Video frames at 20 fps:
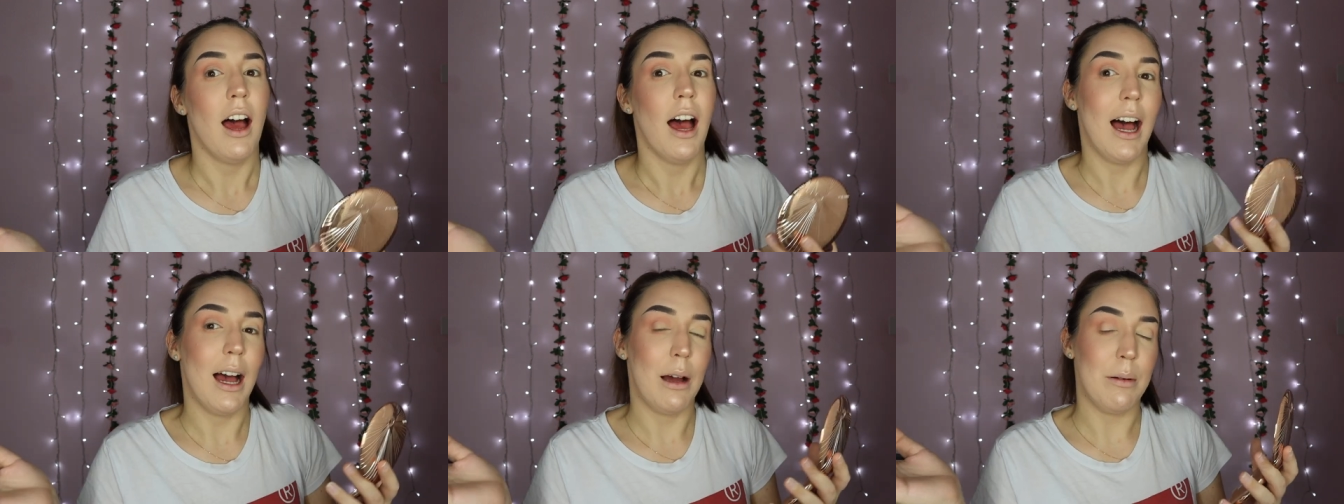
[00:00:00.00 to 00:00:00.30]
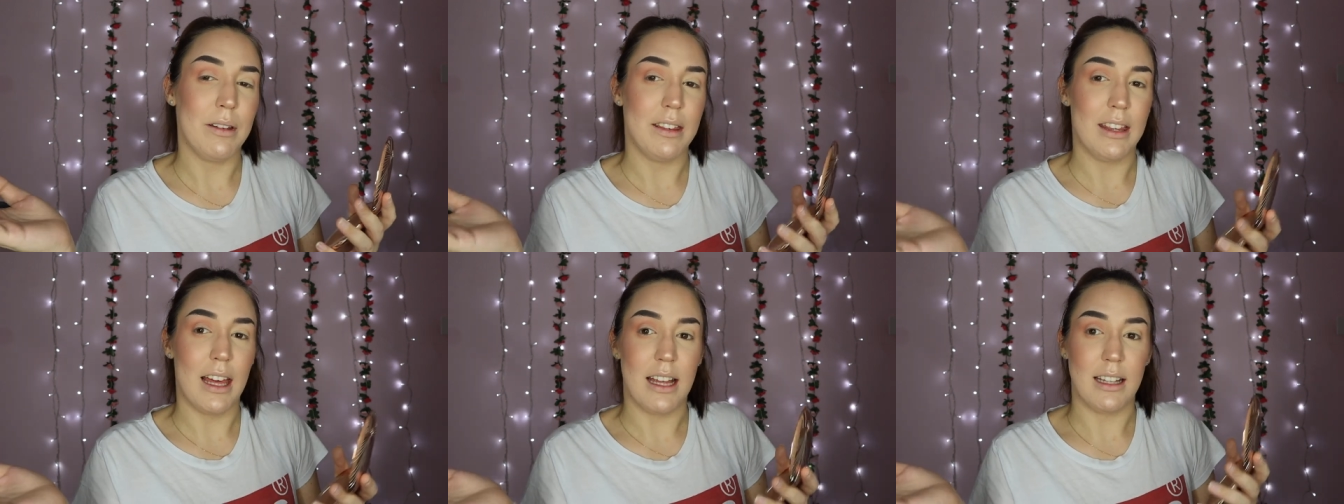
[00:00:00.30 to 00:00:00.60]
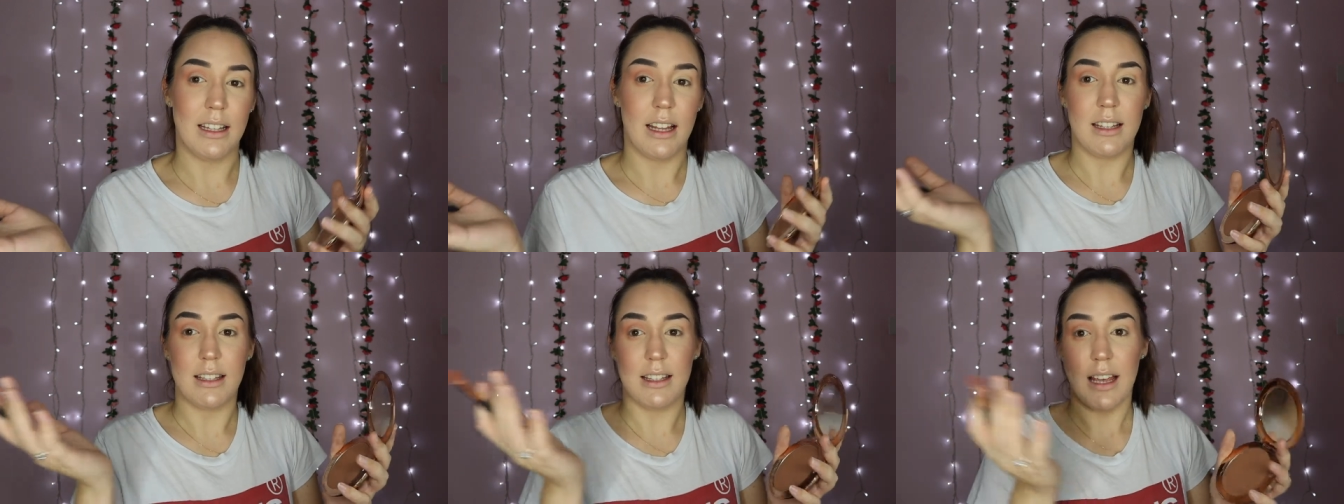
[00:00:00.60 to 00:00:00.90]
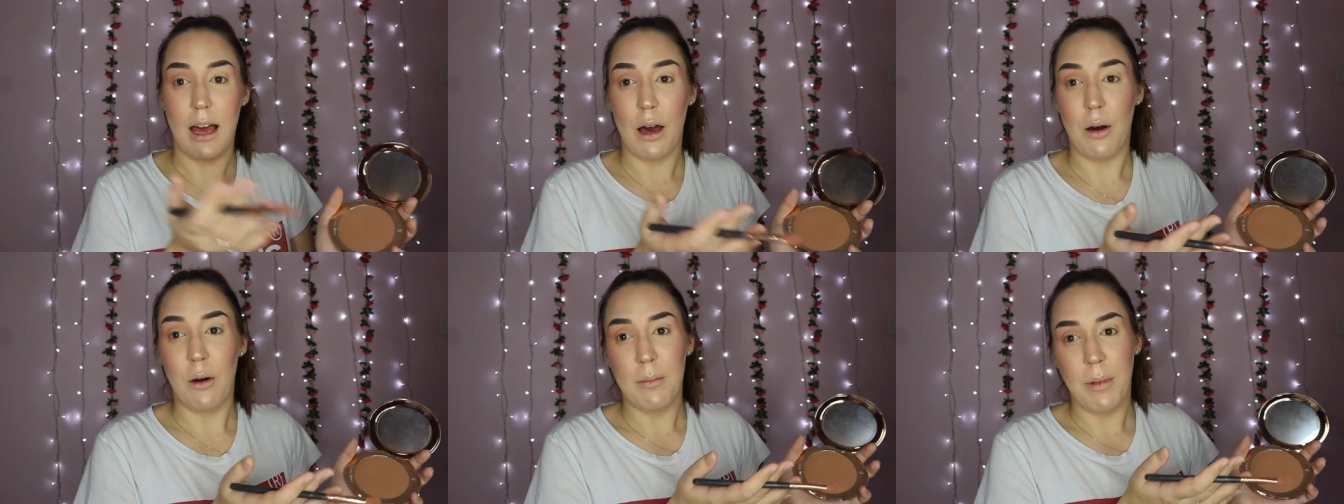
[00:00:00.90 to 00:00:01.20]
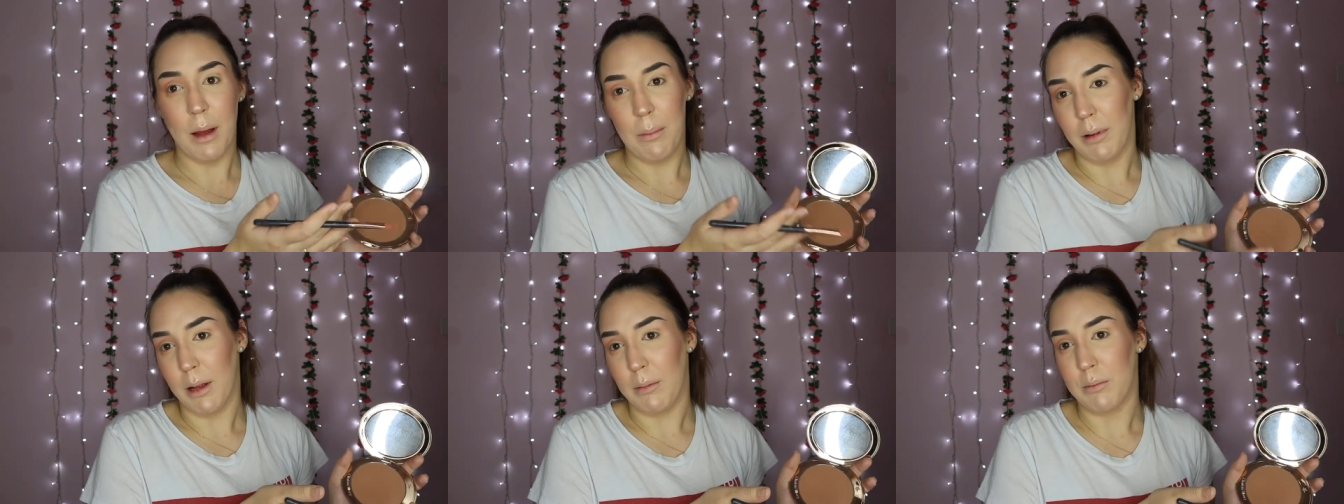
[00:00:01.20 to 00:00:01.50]
I would then tell
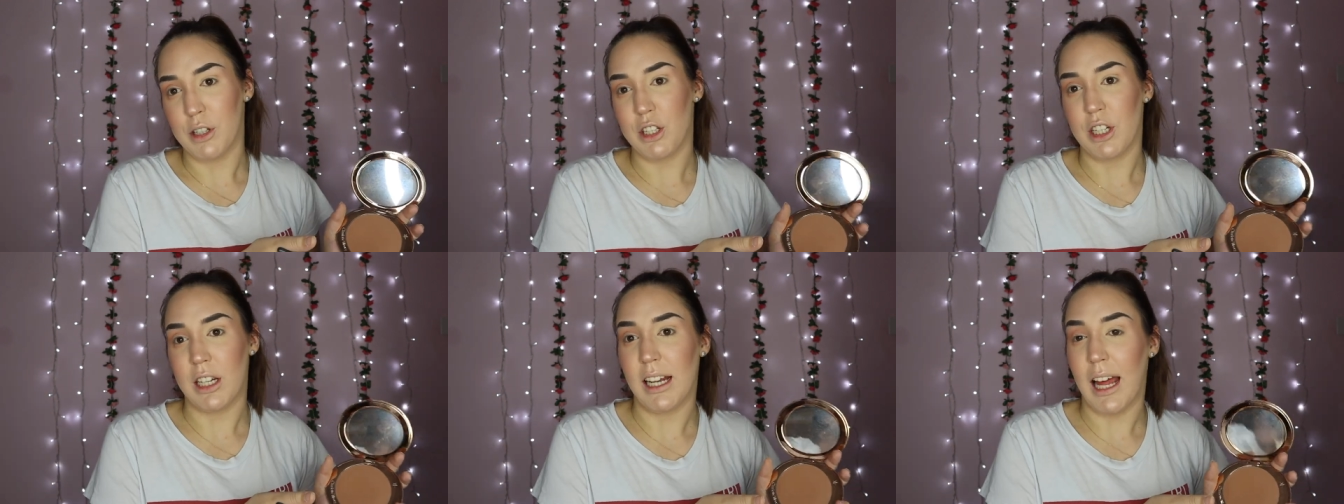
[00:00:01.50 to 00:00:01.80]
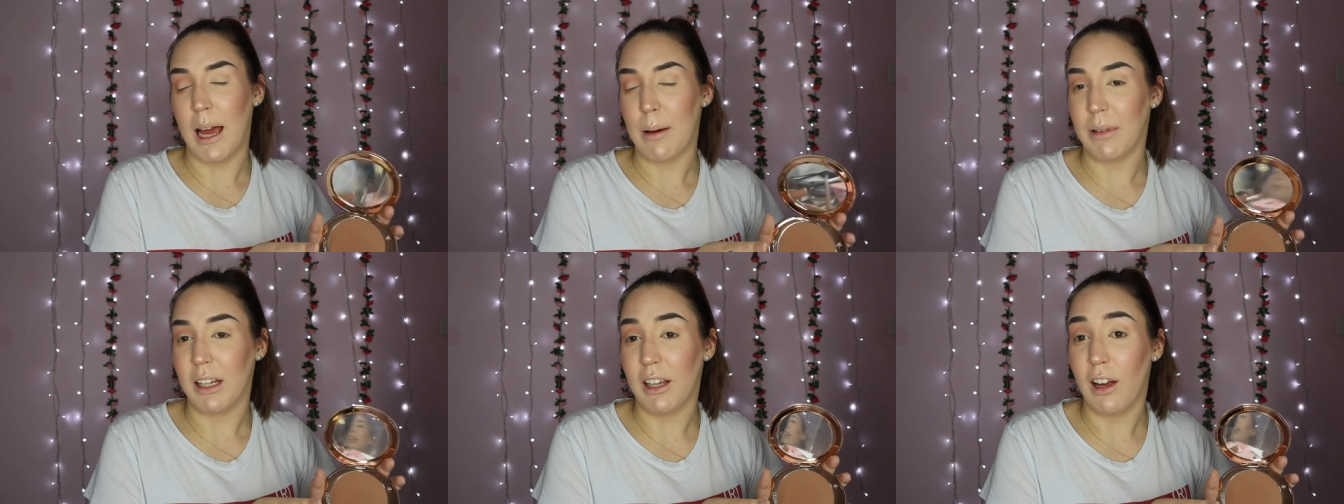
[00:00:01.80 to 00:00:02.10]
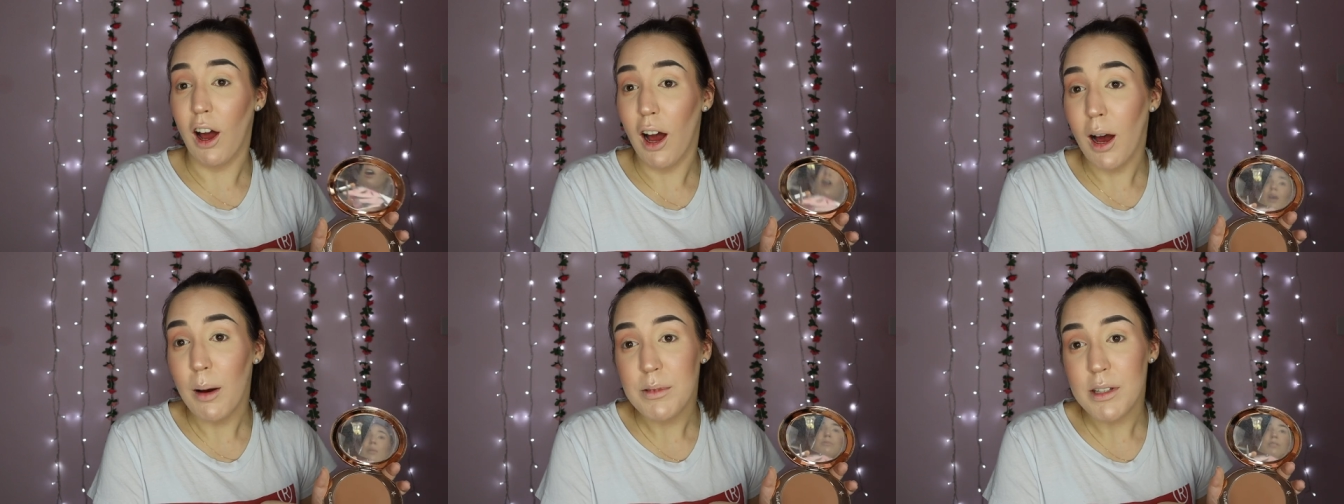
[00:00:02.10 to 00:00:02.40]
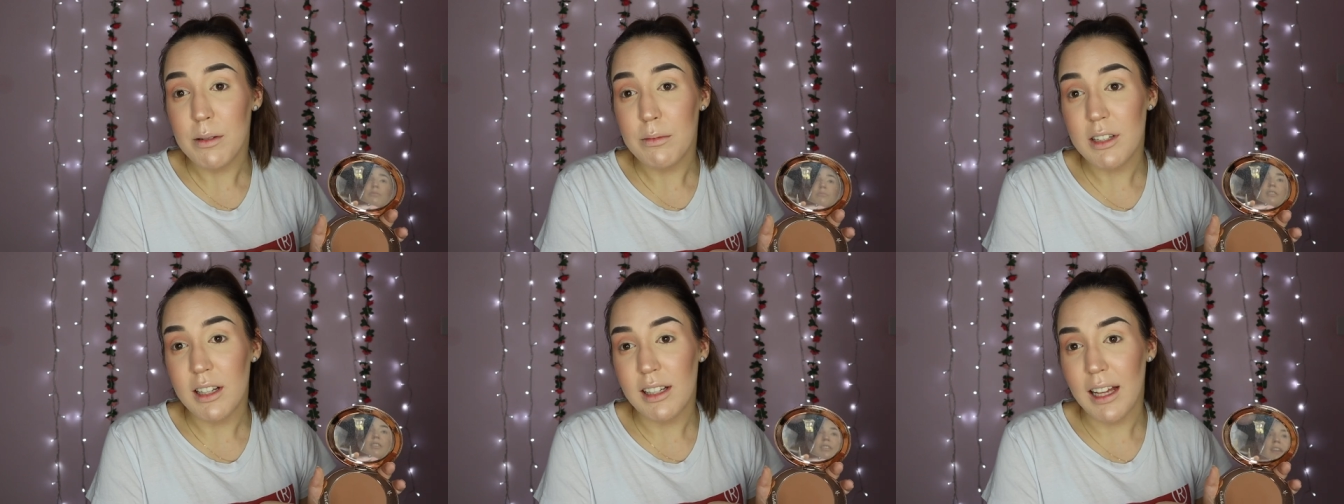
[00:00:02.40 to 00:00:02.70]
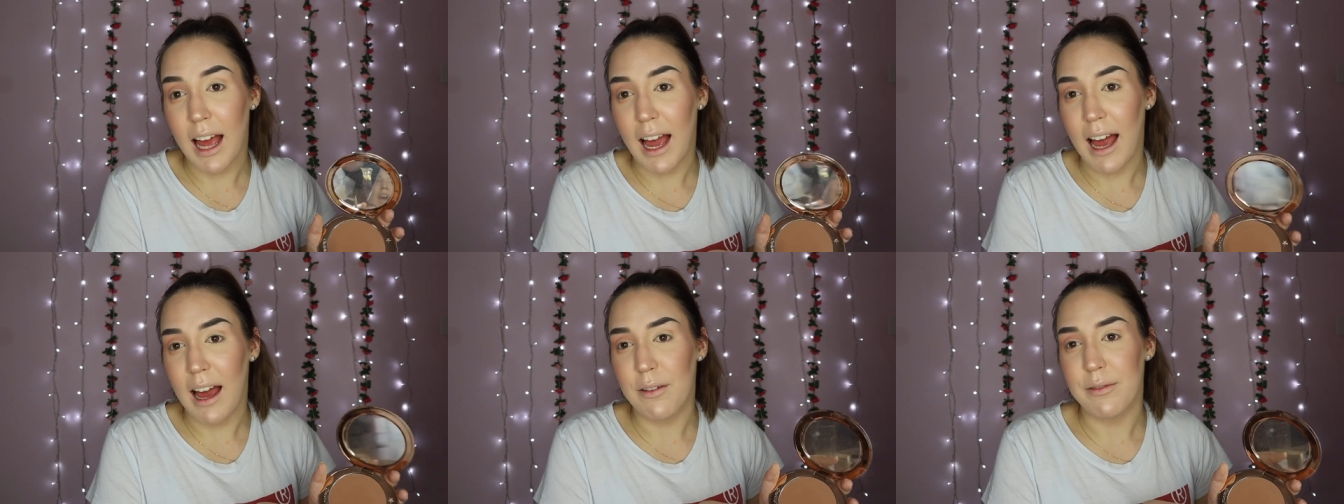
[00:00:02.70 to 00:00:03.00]
my blood machine how many carbs I was going
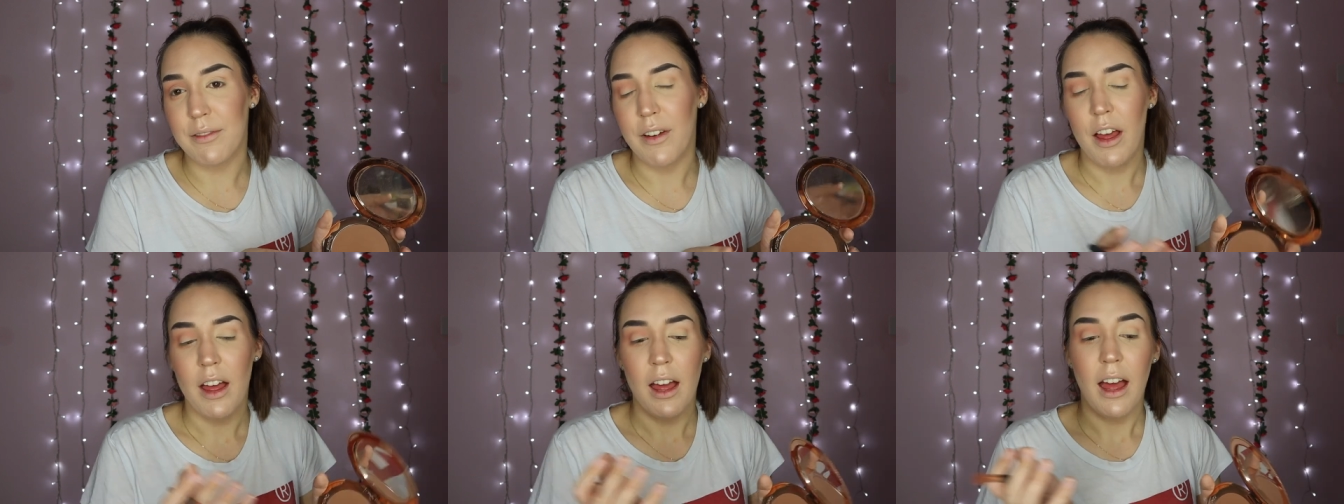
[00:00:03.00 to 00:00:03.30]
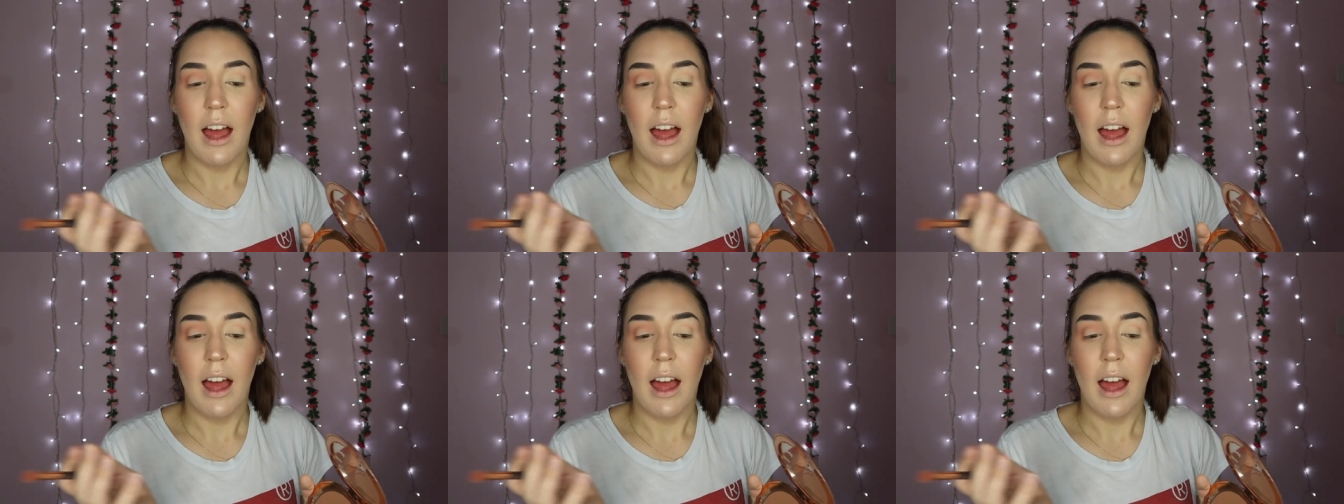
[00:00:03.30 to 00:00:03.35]
to have